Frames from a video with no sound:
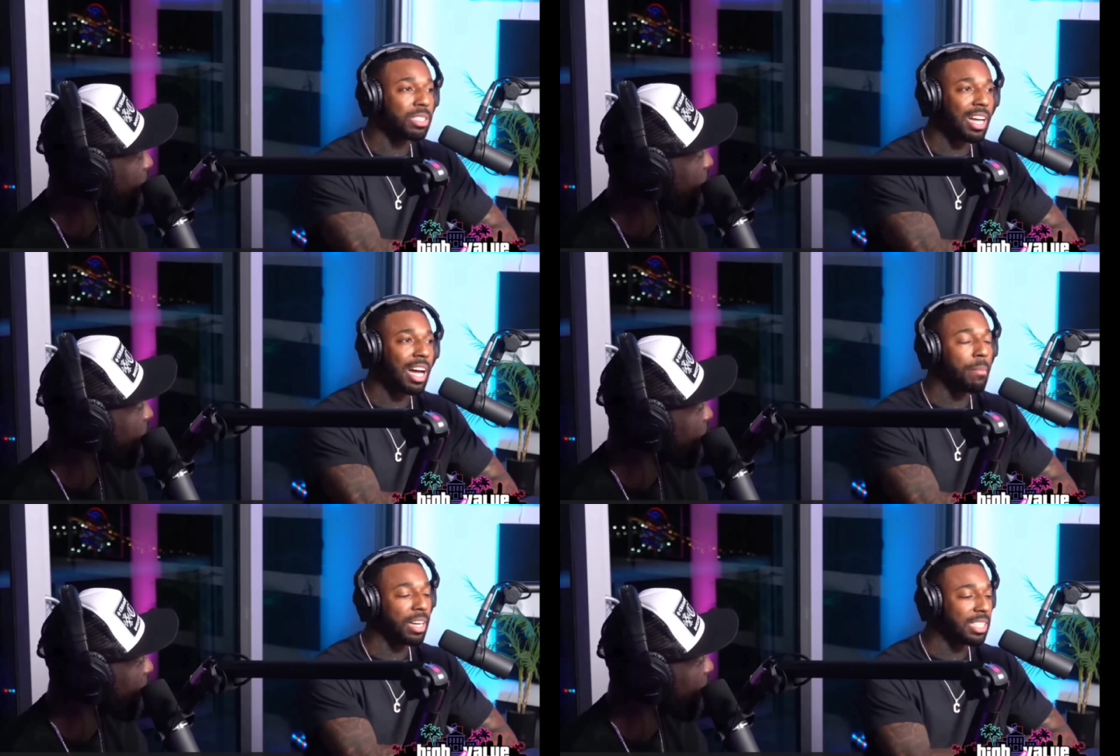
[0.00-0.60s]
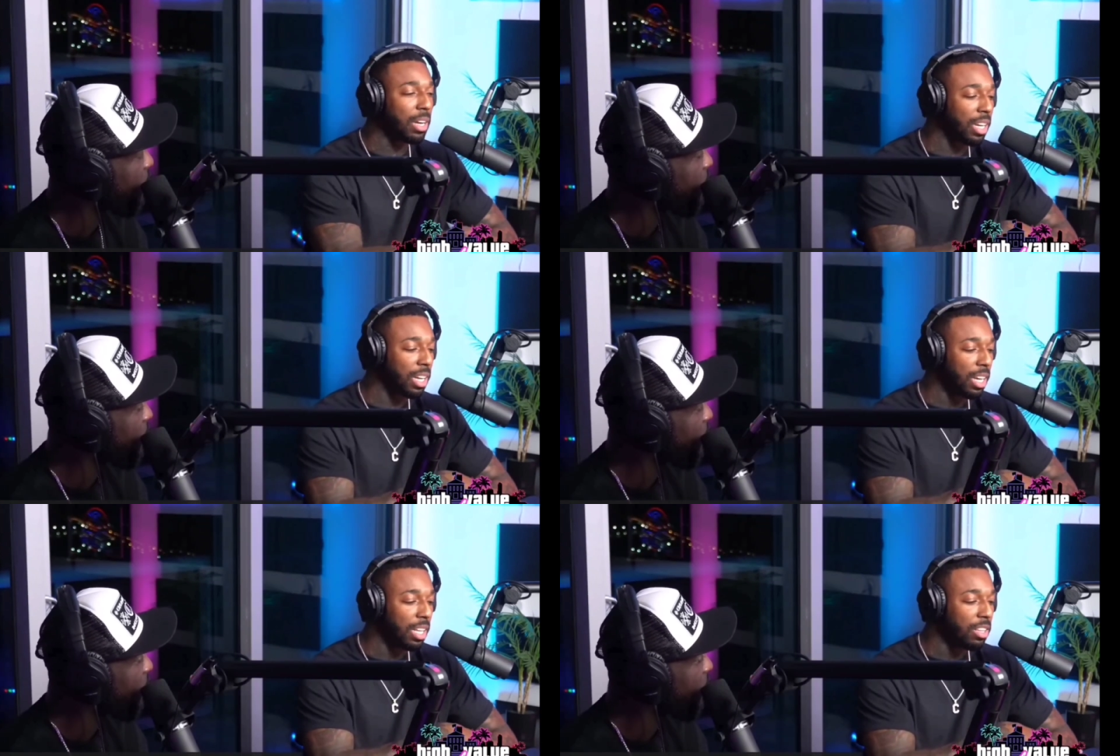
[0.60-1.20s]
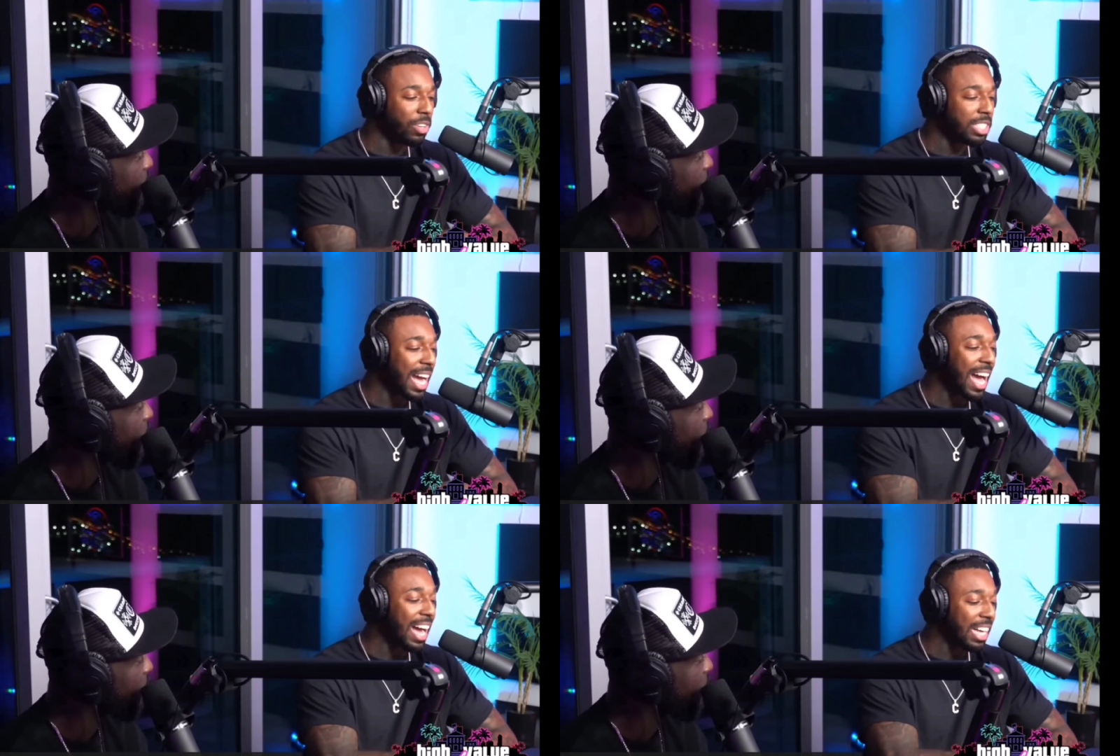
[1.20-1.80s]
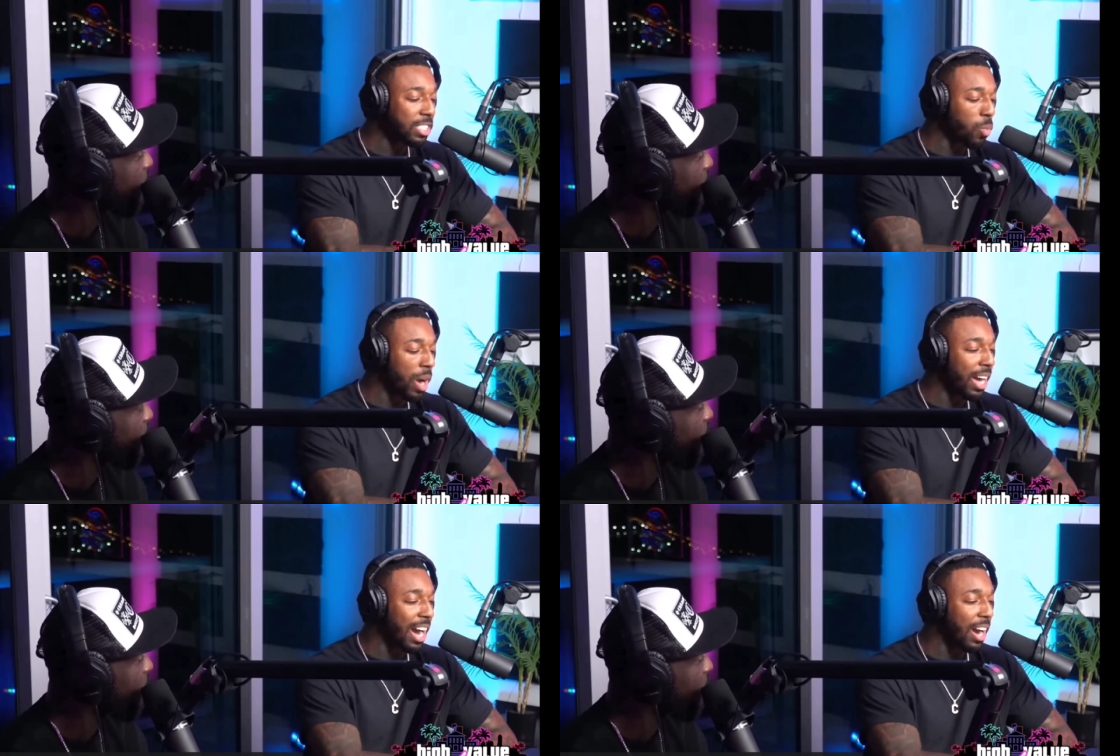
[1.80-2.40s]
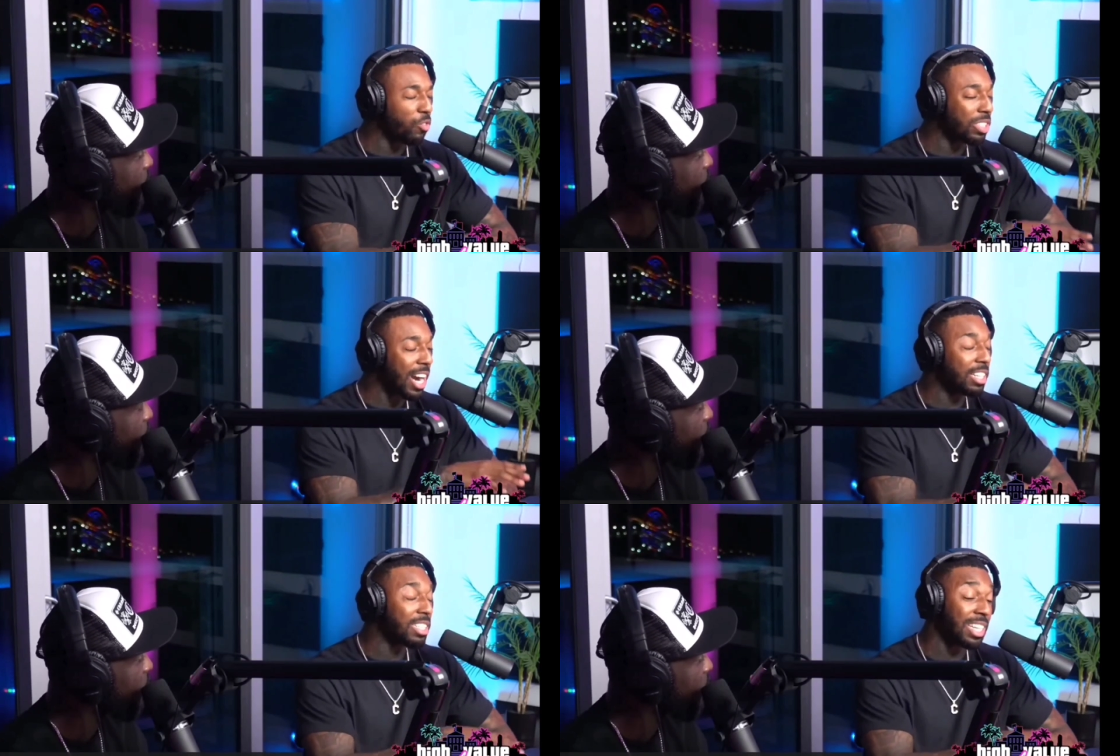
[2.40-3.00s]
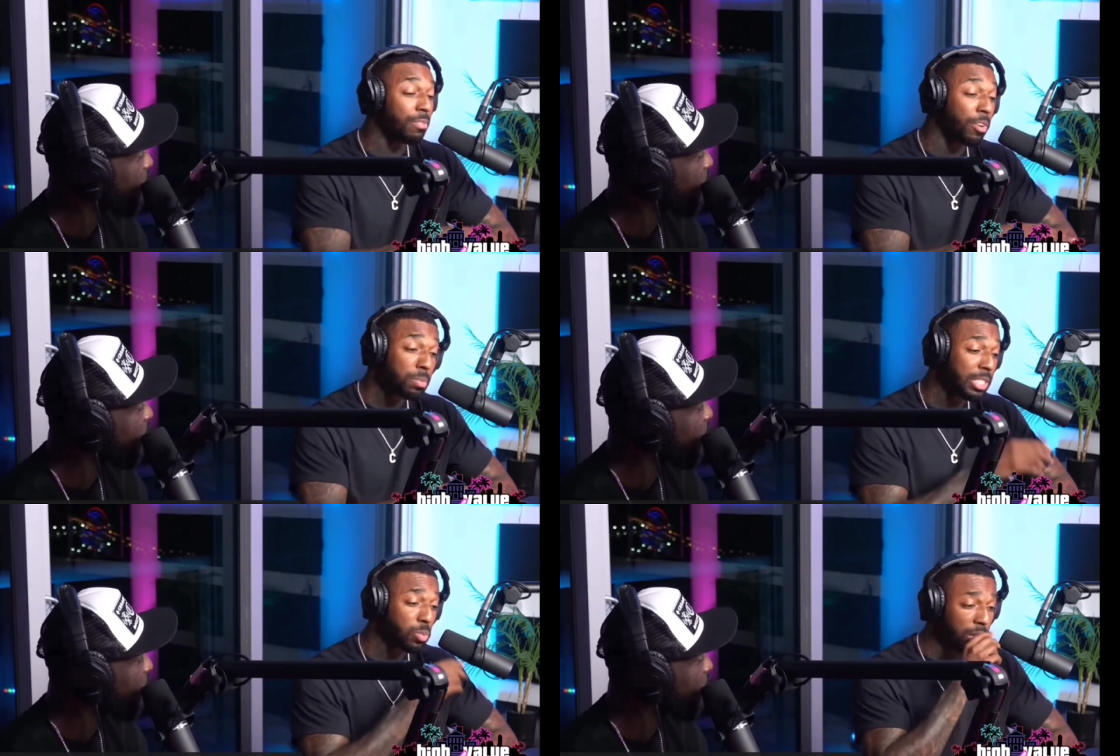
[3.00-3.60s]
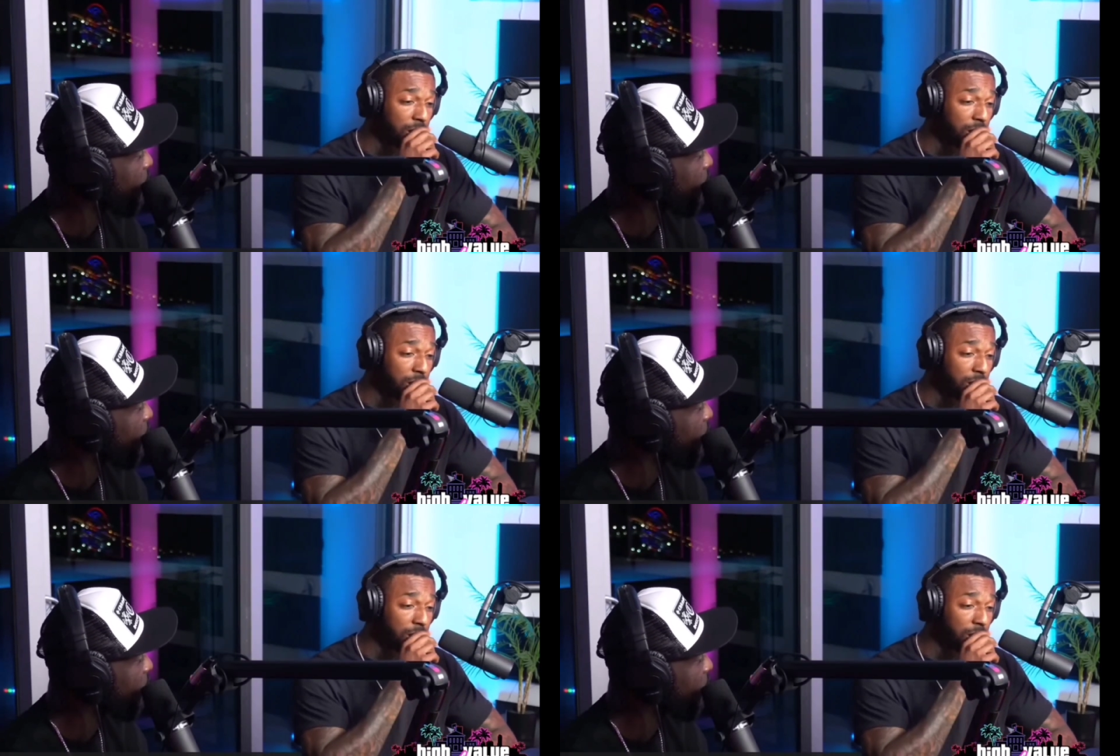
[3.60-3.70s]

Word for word: much time because like the reason as to why I retired into the first place